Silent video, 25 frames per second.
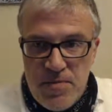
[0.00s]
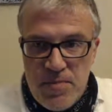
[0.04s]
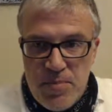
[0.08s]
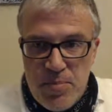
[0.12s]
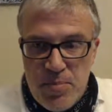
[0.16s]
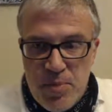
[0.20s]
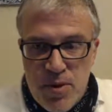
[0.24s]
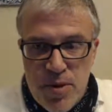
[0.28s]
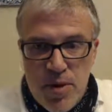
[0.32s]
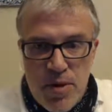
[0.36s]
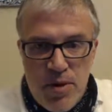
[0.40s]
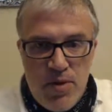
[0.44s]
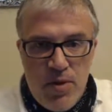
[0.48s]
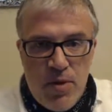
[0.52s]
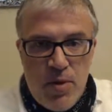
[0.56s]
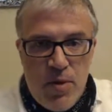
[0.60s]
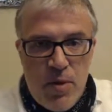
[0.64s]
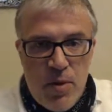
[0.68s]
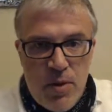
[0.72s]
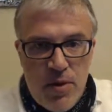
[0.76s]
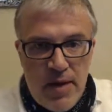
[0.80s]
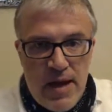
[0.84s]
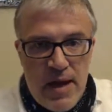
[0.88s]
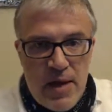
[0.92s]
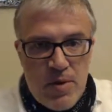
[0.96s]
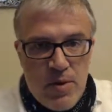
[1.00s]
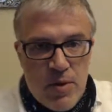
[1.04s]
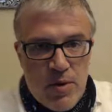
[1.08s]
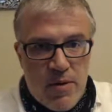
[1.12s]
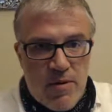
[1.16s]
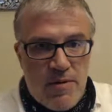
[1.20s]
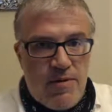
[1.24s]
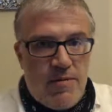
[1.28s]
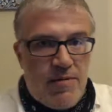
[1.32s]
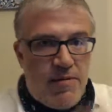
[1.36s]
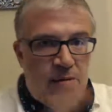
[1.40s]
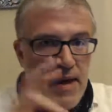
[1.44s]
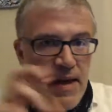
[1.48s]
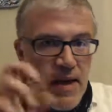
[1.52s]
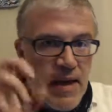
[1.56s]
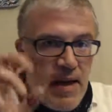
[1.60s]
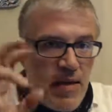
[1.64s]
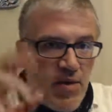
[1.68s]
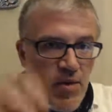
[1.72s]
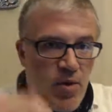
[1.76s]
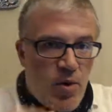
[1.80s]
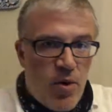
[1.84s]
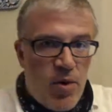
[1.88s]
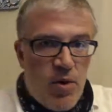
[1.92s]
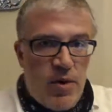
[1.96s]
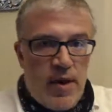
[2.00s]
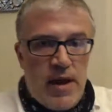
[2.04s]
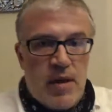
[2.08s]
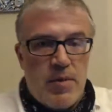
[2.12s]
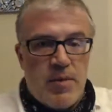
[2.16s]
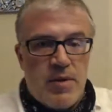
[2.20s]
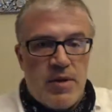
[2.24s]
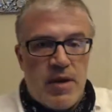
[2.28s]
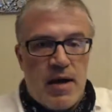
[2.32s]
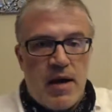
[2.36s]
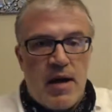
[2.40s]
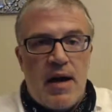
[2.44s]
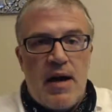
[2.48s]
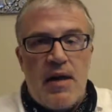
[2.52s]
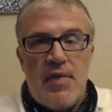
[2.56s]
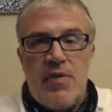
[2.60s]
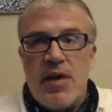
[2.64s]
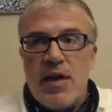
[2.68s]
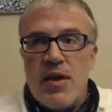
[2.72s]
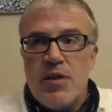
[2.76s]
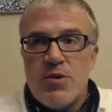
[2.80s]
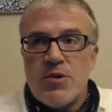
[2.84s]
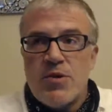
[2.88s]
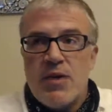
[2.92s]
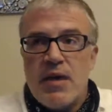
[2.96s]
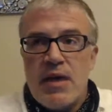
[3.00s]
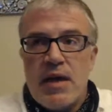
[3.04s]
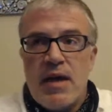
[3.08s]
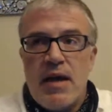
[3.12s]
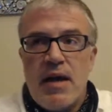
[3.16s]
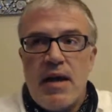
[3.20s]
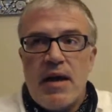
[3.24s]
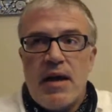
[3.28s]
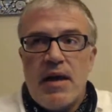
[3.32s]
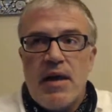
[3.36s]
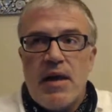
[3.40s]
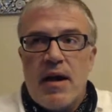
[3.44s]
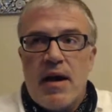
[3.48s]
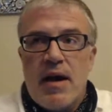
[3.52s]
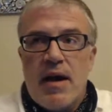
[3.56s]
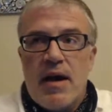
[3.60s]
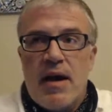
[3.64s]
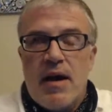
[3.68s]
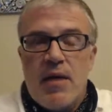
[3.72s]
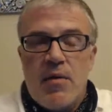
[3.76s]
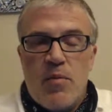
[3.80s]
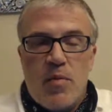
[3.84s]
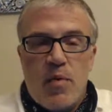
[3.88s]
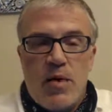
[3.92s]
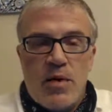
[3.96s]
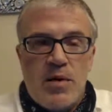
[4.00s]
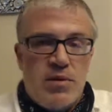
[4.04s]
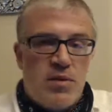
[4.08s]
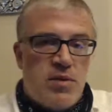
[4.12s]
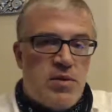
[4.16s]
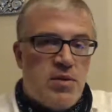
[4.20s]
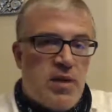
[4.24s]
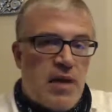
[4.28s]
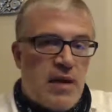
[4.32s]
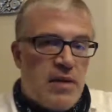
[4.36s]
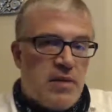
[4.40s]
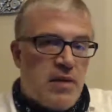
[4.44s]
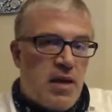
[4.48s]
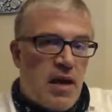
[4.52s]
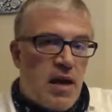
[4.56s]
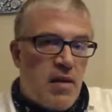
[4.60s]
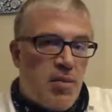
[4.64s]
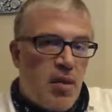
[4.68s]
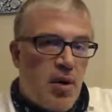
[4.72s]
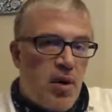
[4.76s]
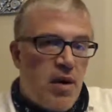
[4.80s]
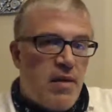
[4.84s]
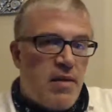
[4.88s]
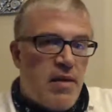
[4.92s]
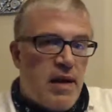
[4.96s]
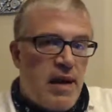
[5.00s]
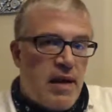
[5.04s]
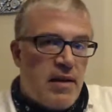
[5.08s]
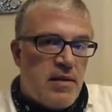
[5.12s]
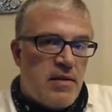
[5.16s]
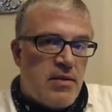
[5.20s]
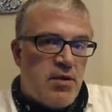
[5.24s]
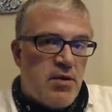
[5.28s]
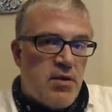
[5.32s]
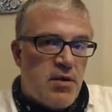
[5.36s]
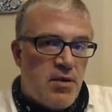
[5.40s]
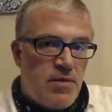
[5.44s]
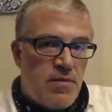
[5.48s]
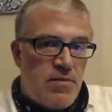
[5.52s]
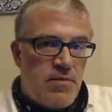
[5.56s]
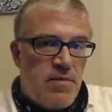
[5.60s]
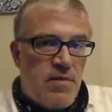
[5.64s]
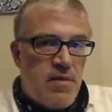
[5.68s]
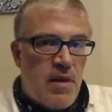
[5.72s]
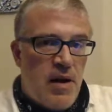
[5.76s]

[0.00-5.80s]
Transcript: burn the whole animal or feed the whole animal to God. They usually would set aside a part of that to